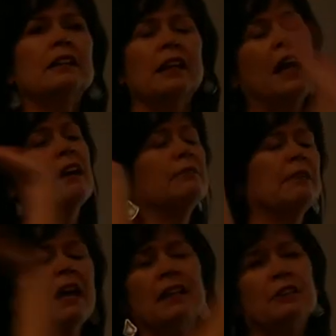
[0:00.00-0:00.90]
could have
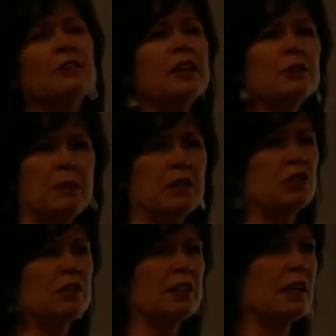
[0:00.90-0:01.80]
had three other
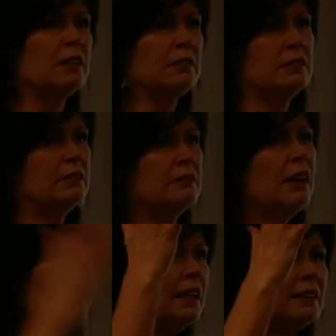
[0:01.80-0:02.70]
patients done,
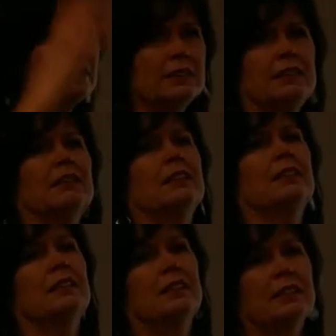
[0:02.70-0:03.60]
right?
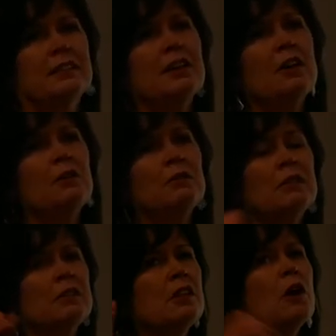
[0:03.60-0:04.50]
So
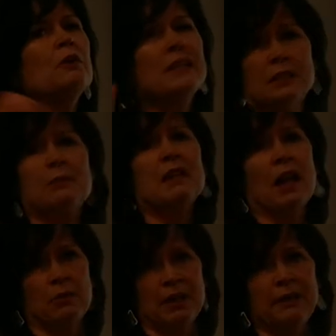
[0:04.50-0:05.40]
don't get to be
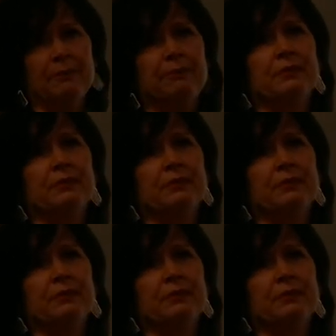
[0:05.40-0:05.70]
that way.